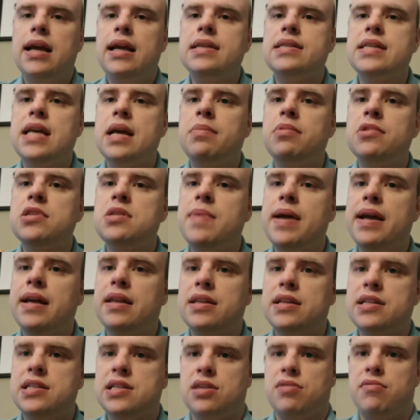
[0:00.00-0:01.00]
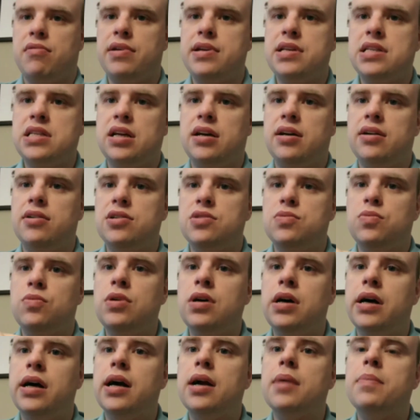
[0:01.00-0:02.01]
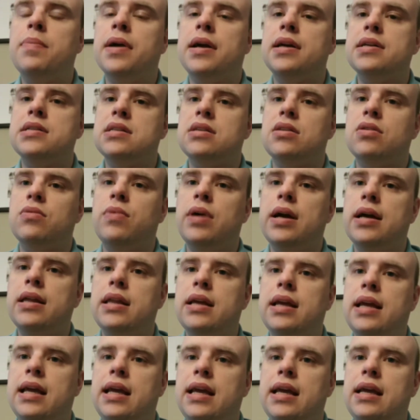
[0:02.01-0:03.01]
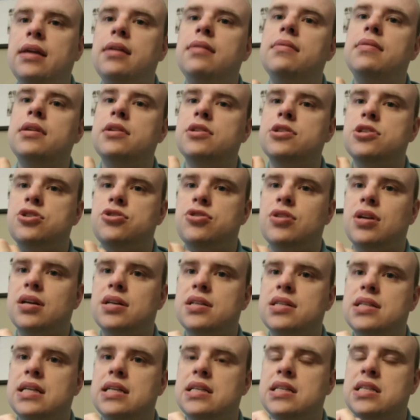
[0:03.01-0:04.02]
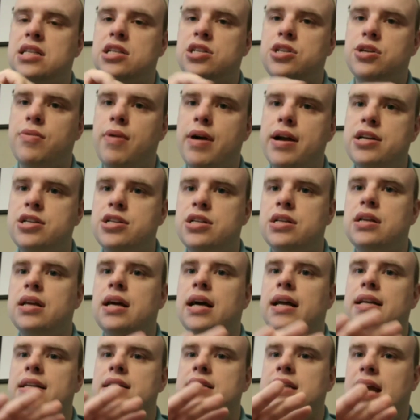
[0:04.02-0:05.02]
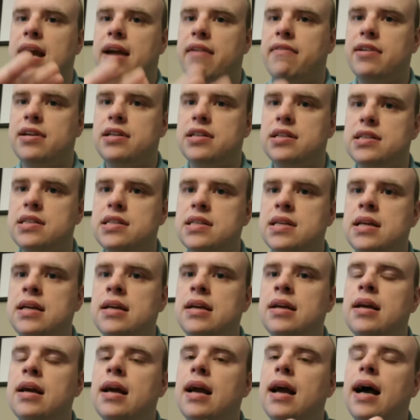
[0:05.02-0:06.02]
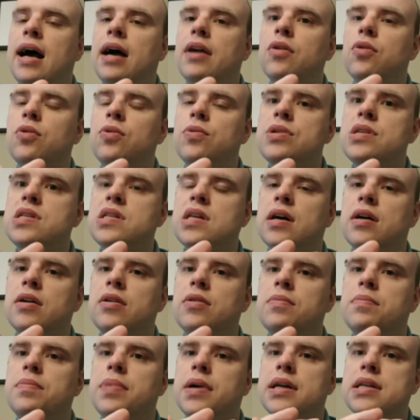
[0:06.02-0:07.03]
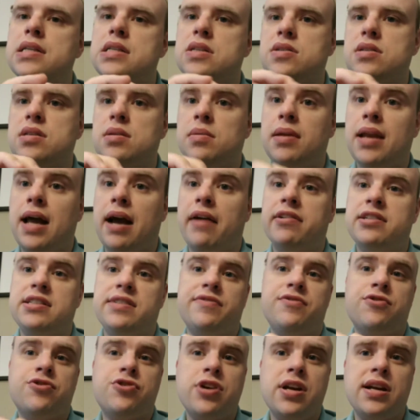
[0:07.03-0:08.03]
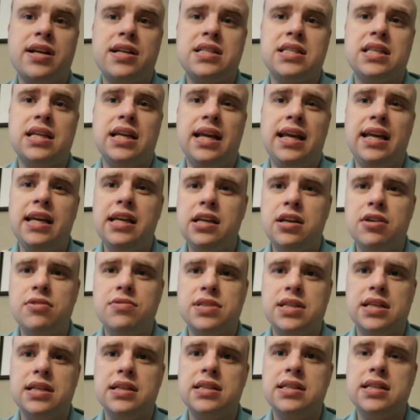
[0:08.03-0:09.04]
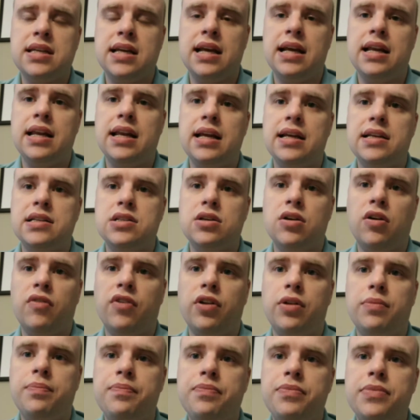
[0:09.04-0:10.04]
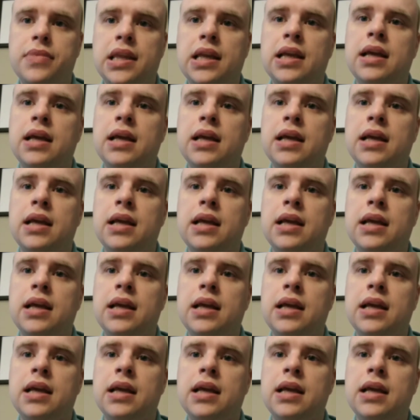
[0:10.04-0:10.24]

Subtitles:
He's able to make these 3 styles work because of the way that he constructs his situation and his characters, and also because of some narrative tricks that he uses in his novel.